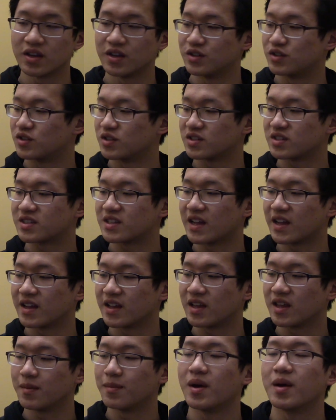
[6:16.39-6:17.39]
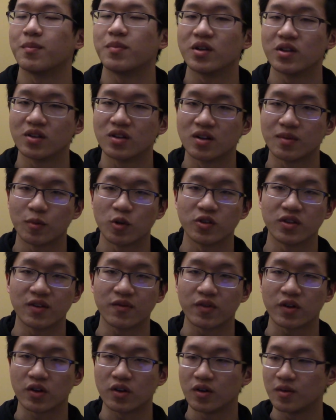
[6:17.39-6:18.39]
It's just that it might be a little more
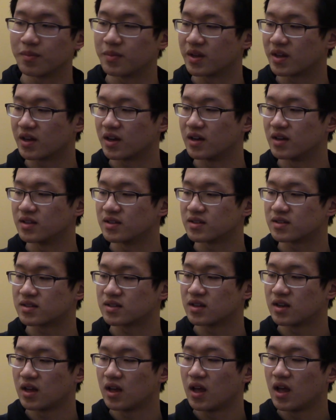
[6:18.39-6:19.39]
difficult because